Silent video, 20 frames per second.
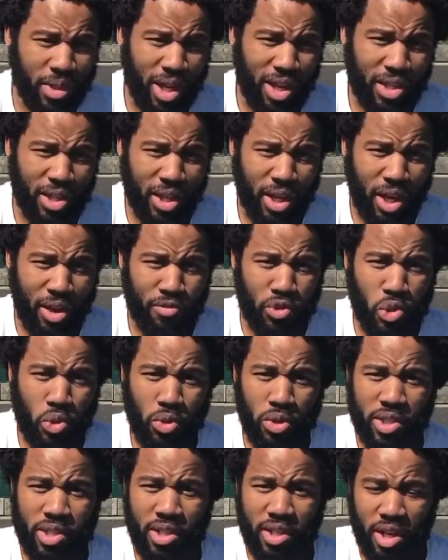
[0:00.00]
I think I've
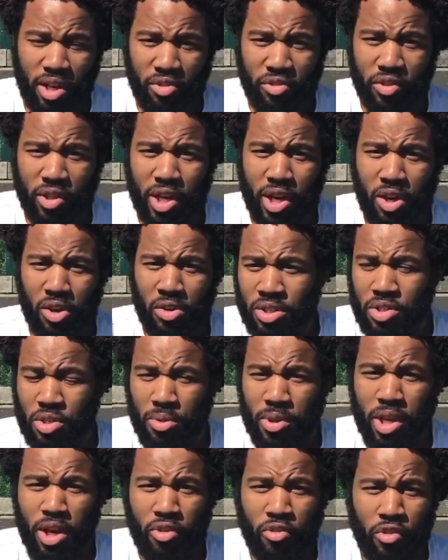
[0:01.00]
talked enough now, so
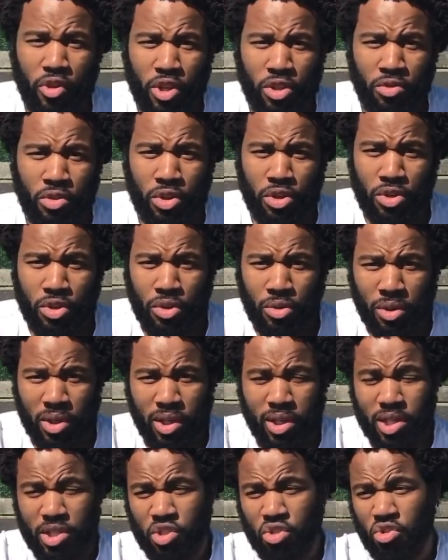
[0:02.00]
without further ado,
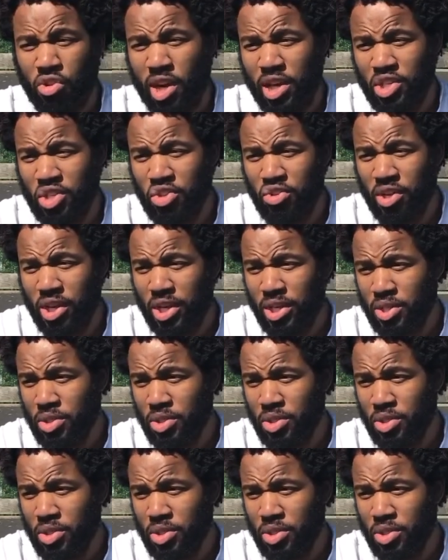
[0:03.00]
let's crack straight